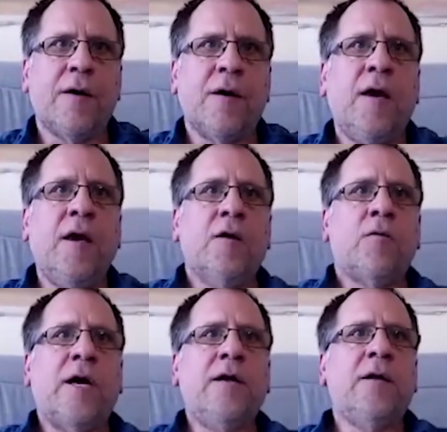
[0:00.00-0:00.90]
mm-hmm.
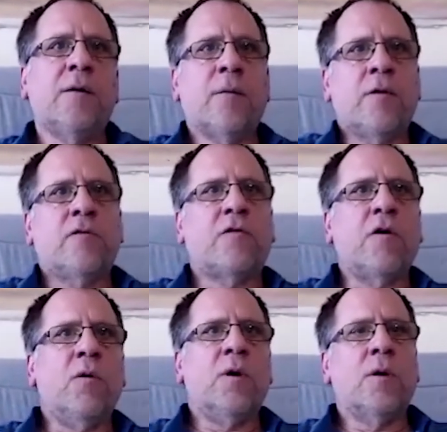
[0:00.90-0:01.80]
right? Mm-hmm.
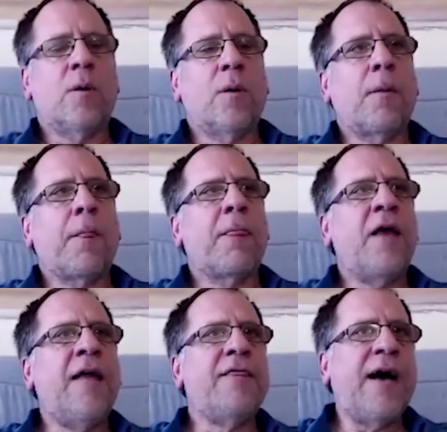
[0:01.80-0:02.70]
So,
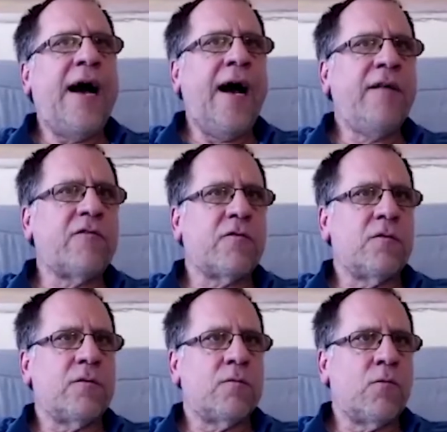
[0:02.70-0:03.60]
and that's
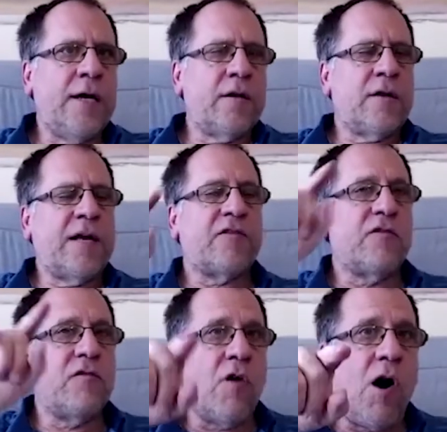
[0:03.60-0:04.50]
right. That's
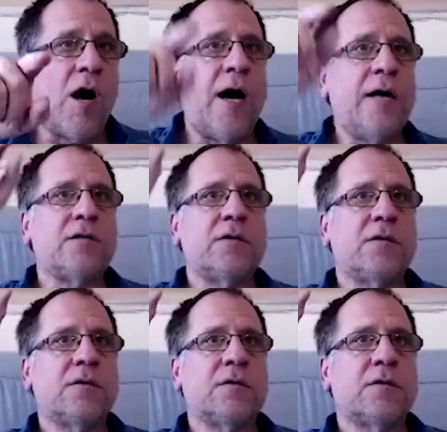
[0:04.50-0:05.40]
not.
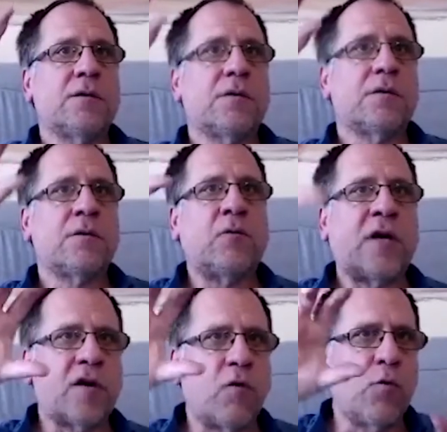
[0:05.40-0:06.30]
We
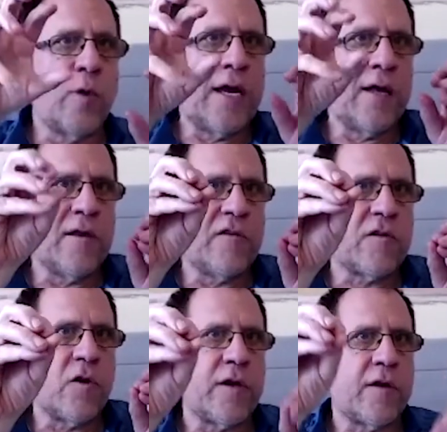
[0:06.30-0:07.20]
got to go really
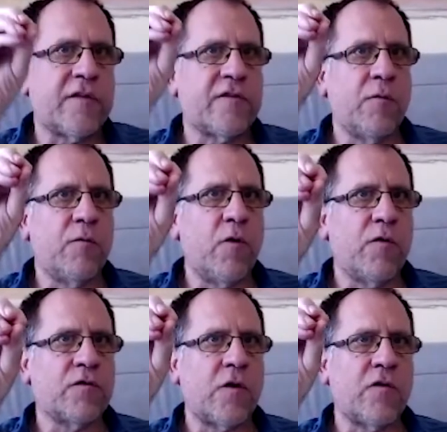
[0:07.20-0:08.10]
slowly here. That's not what right.
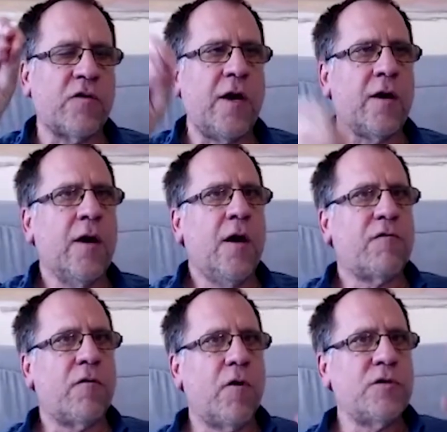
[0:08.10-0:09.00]
Rosenthal's saying.
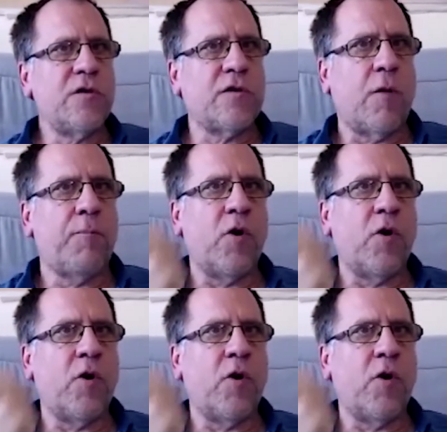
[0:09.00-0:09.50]
For Rosenthal, right.